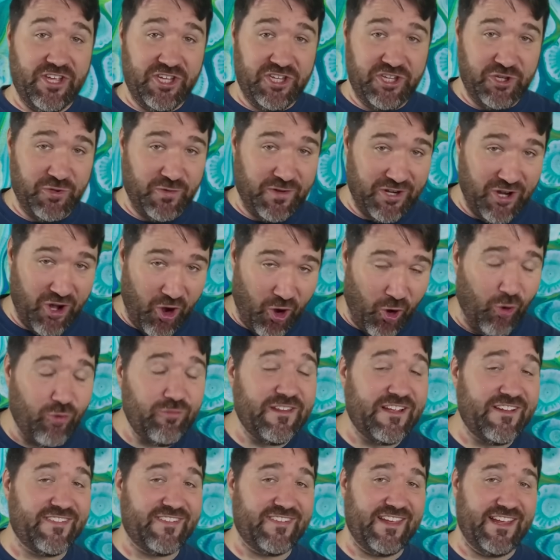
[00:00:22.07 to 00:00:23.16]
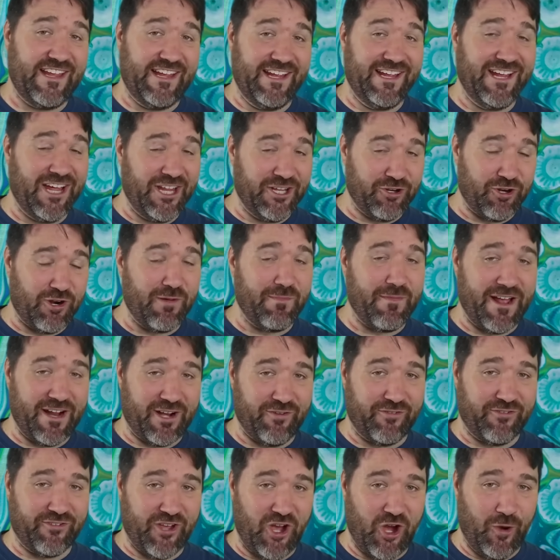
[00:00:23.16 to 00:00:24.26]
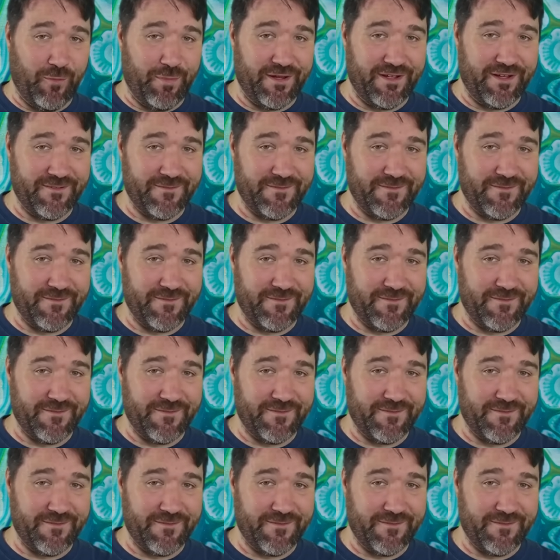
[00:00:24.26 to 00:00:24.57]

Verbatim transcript: you can only see under a microscope.